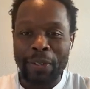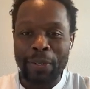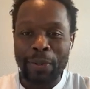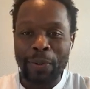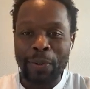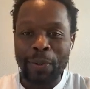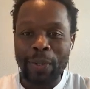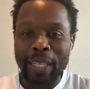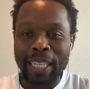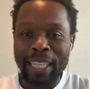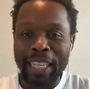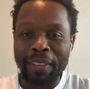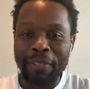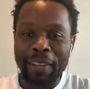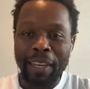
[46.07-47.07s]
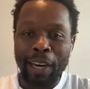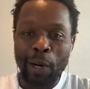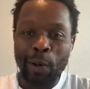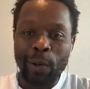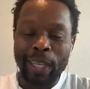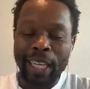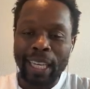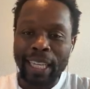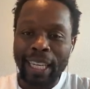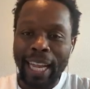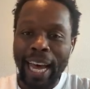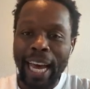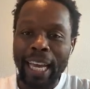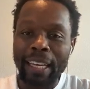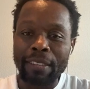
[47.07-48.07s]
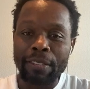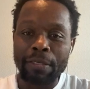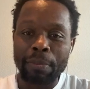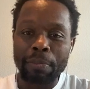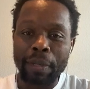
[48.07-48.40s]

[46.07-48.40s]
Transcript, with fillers: to live an okay life,